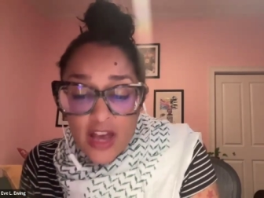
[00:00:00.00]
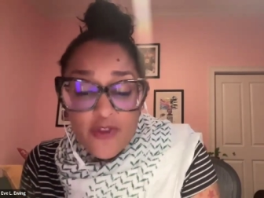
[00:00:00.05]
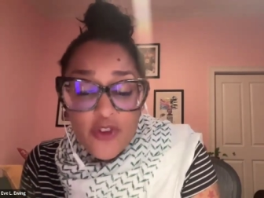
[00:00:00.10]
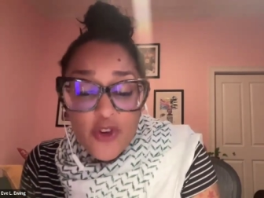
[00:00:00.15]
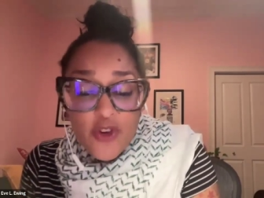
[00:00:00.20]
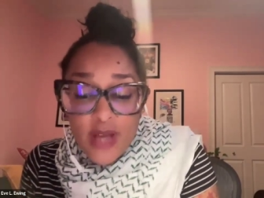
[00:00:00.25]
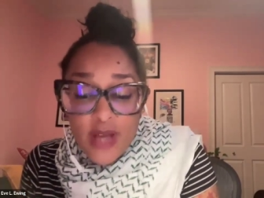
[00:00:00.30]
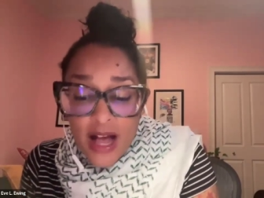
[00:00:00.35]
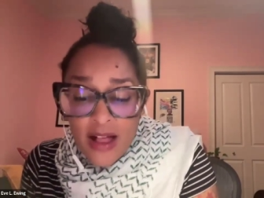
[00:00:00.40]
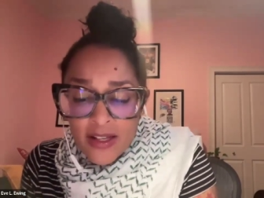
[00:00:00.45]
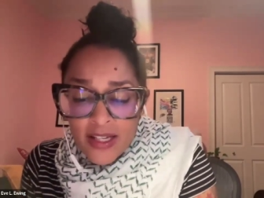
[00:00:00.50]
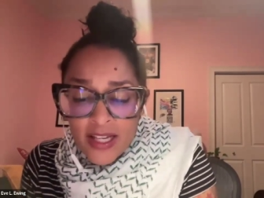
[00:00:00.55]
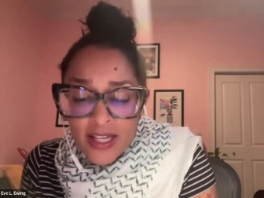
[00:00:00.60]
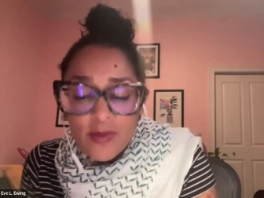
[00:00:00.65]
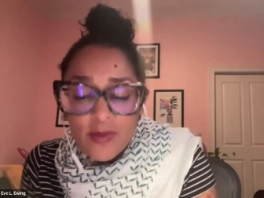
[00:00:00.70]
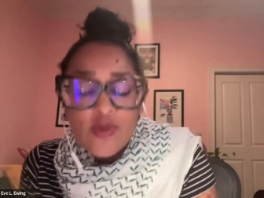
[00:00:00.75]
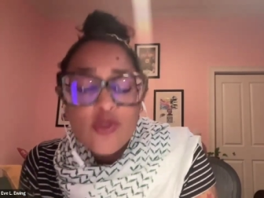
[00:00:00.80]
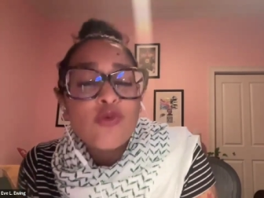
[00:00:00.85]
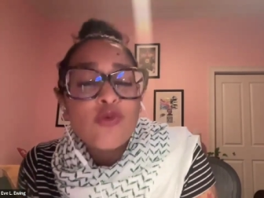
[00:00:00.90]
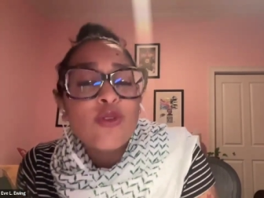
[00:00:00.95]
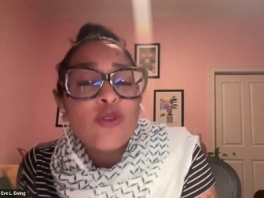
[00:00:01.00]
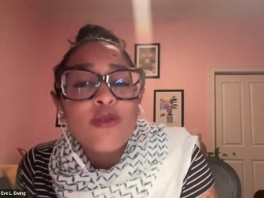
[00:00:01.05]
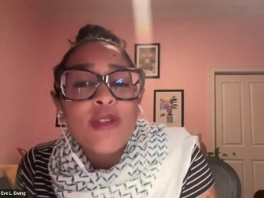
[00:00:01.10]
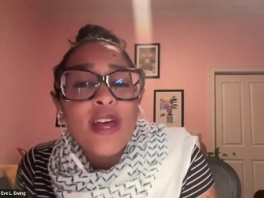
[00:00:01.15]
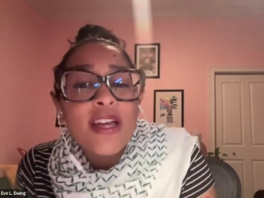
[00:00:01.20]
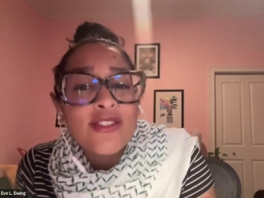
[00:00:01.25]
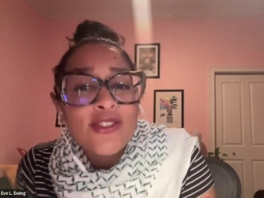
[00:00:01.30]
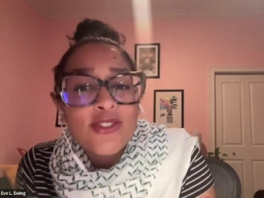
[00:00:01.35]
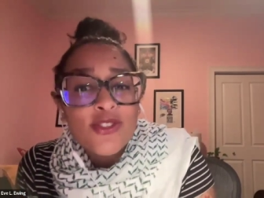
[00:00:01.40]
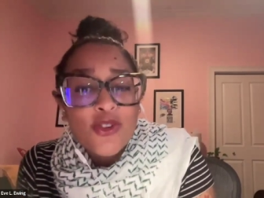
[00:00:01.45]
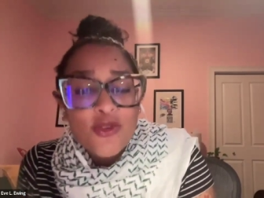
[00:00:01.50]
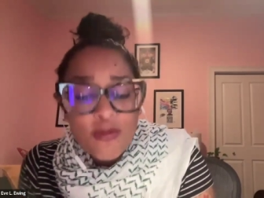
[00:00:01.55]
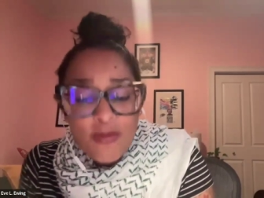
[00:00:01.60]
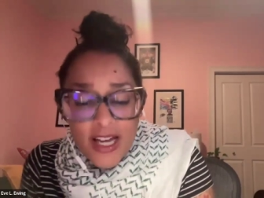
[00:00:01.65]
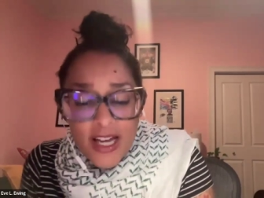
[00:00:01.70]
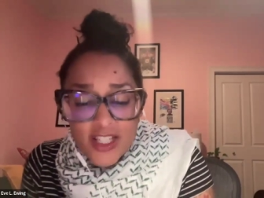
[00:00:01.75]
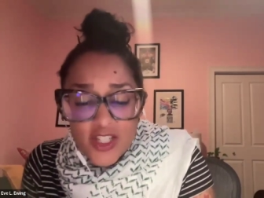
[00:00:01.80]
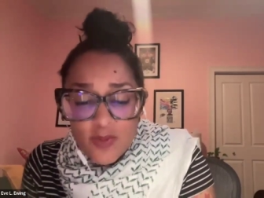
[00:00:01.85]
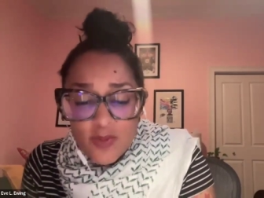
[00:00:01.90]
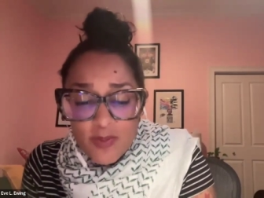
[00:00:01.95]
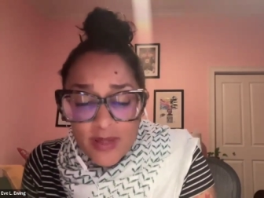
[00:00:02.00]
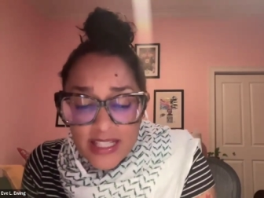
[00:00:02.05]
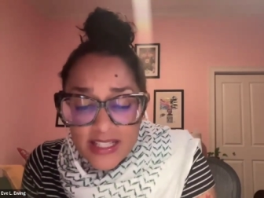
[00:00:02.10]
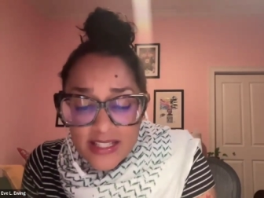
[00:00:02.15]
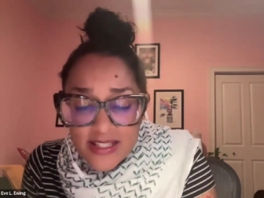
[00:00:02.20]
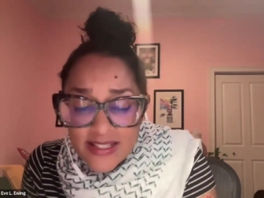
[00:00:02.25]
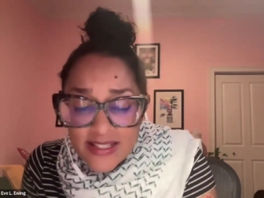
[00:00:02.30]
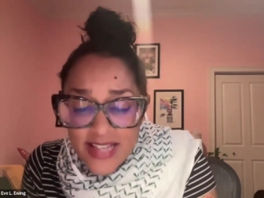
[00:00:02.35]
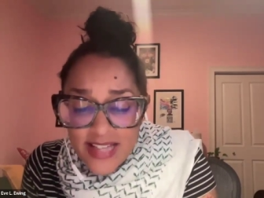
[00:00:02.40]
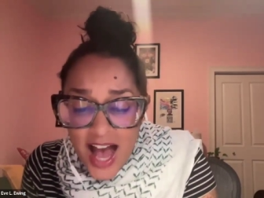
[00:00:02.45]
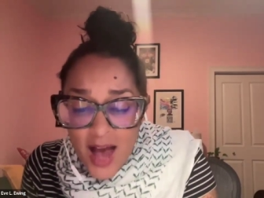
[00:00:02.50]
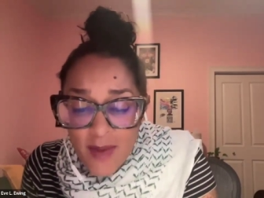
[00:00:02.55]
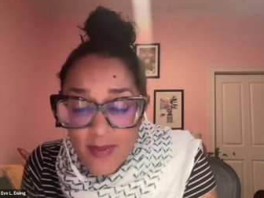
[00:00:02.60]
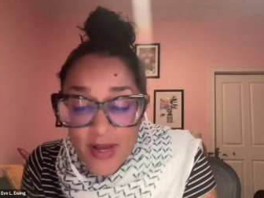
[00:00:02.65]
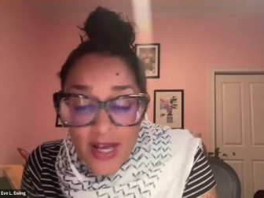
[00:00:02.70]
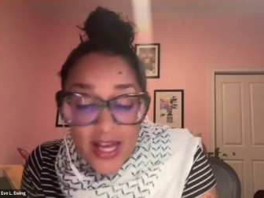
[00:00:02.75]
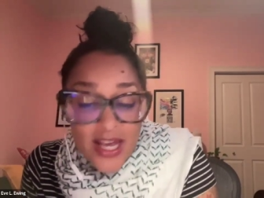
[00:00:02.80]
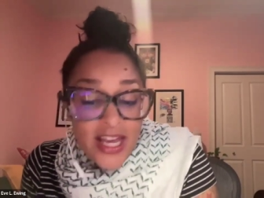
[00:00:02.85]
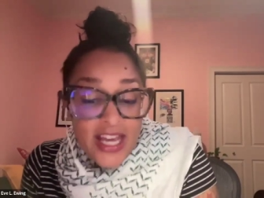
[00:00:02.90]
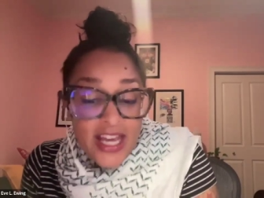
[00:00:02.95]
If you yell at him, Drew, that's too much. Please stop.